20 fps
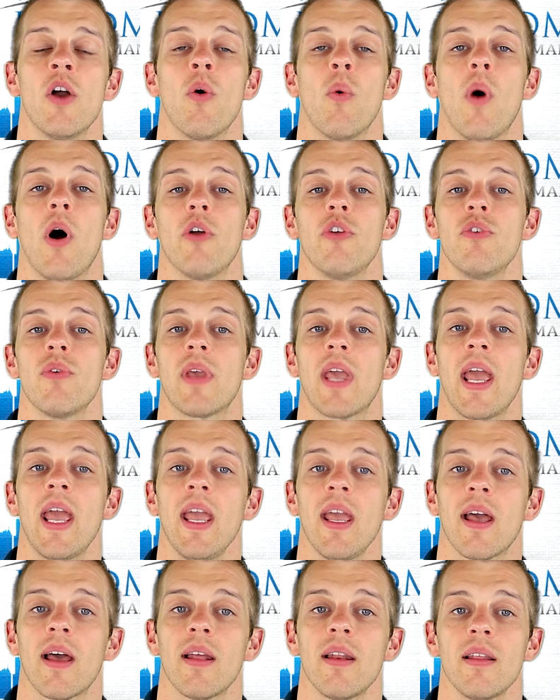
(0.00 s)
While you
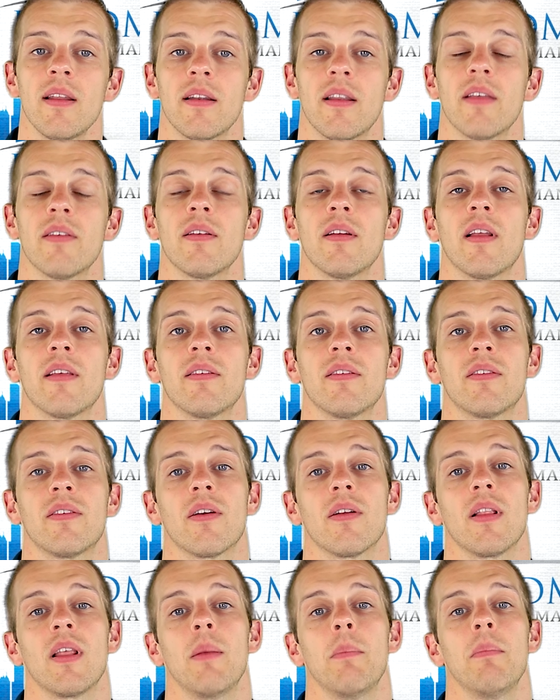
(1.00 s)
can, it doesn't
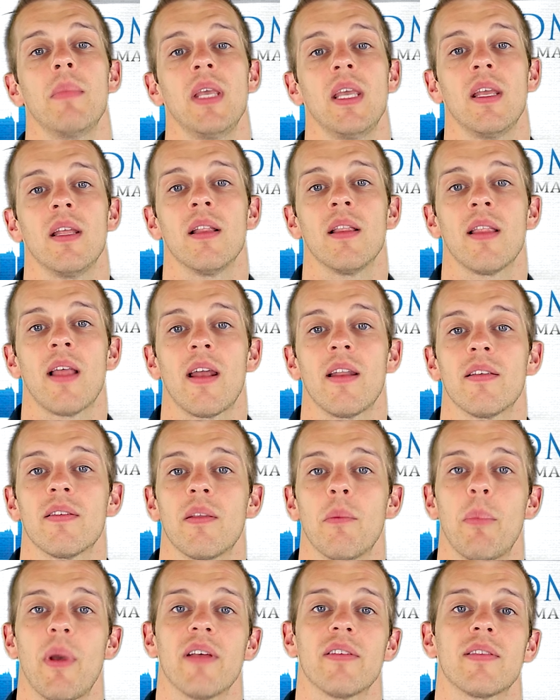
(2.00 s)
necessarily mean that it's
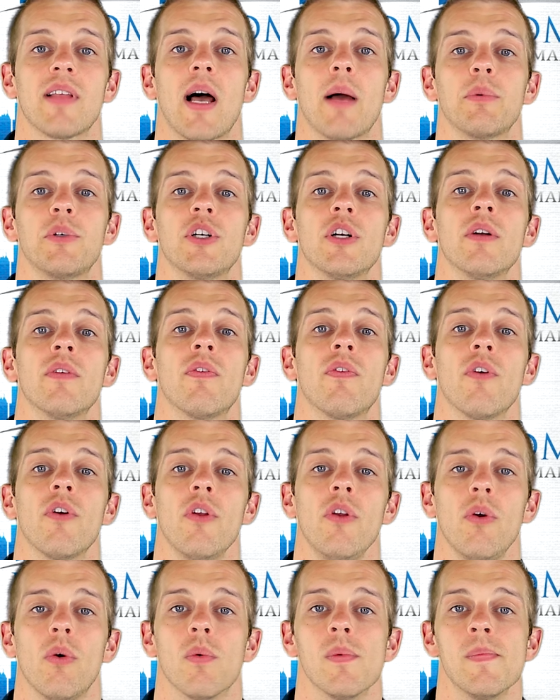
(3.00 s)
the best option for
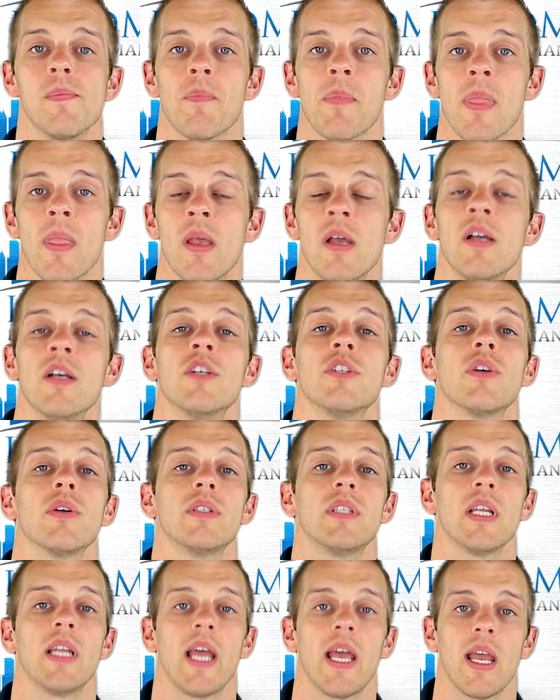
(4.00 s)
you.
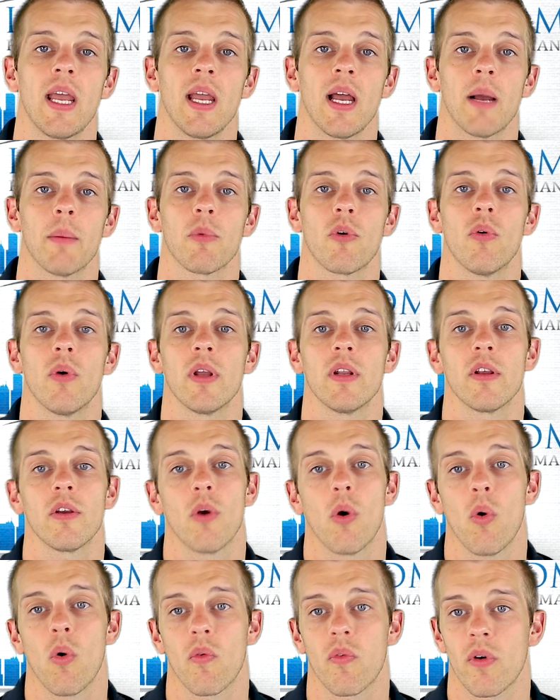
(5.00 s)
So today I'm going to
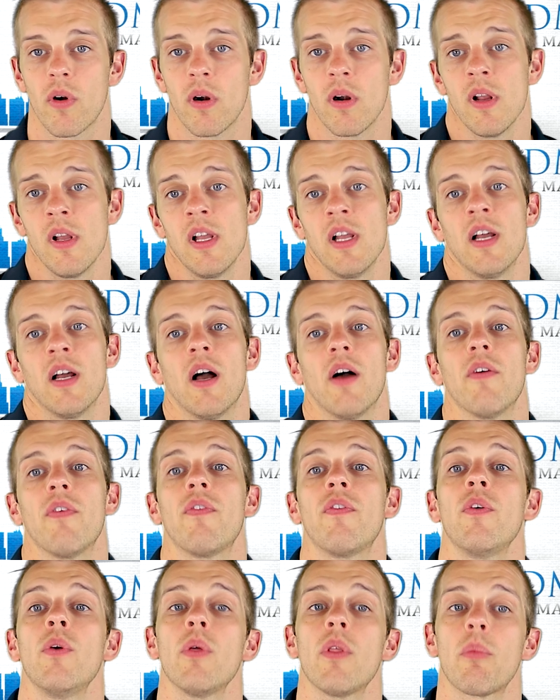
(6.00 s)
go over a
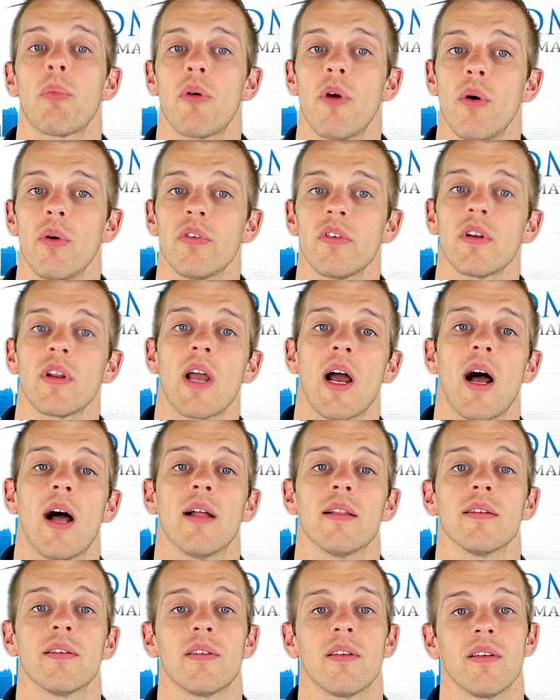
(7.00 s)
few of the pros and
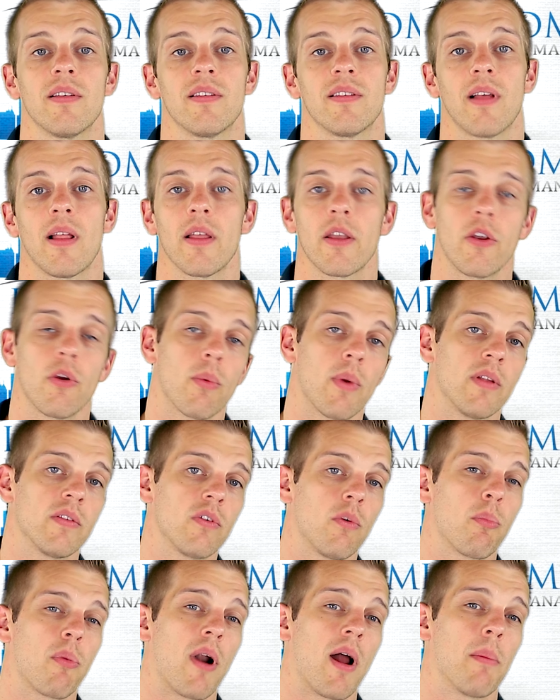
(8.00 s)
cons to selling your
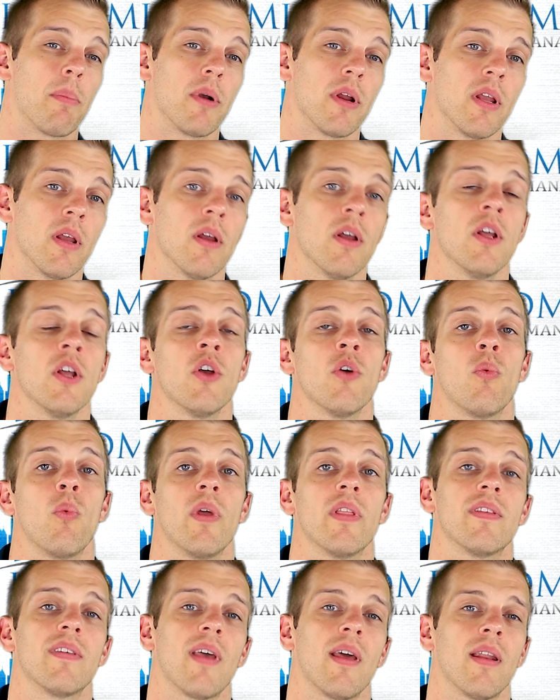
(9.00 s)
rental property
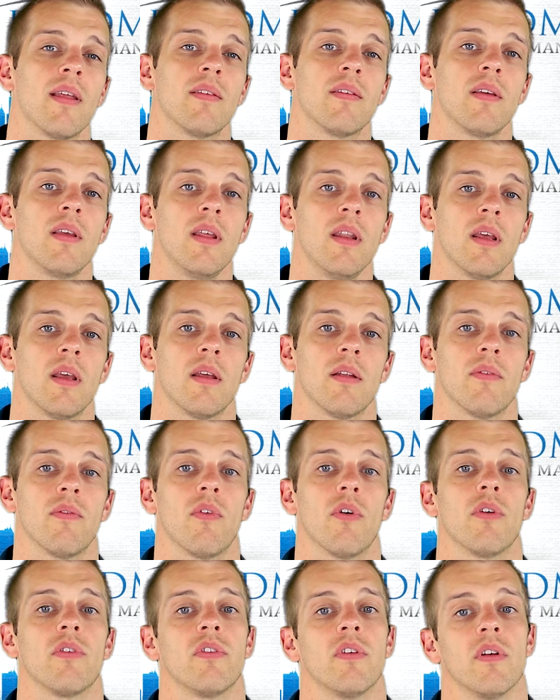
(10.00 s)
with tenants in it
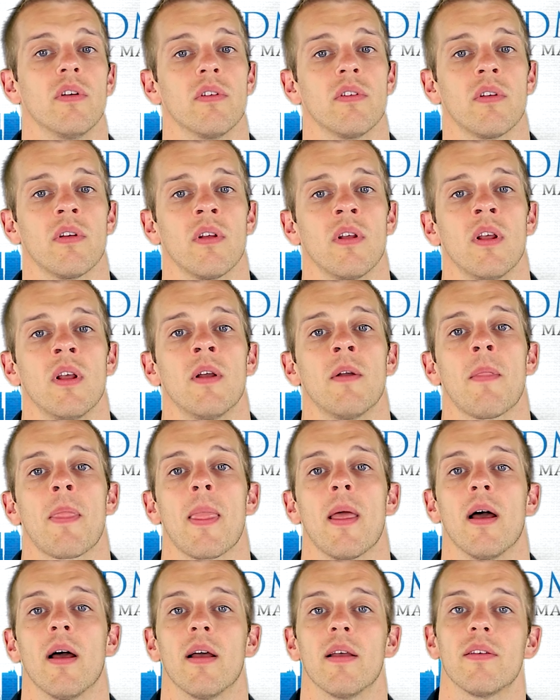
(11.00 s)
versus
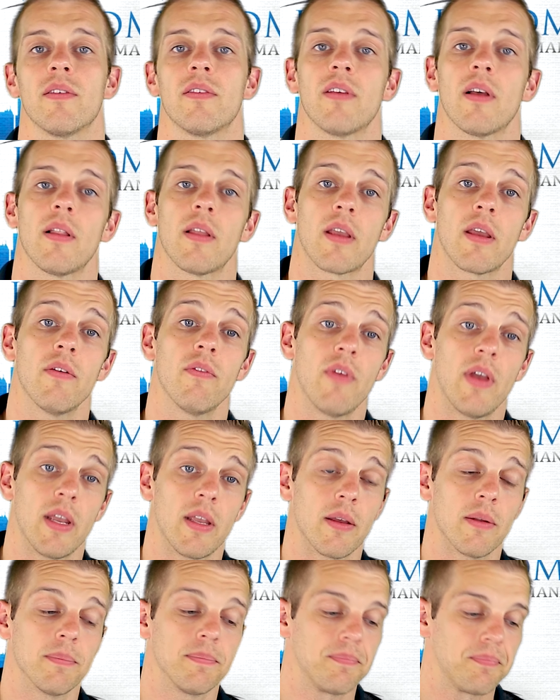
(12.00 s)
selling it
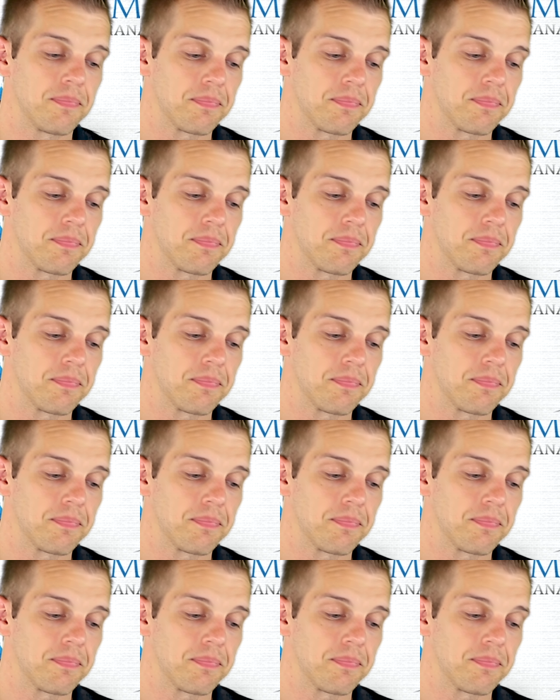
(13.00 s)
vacant.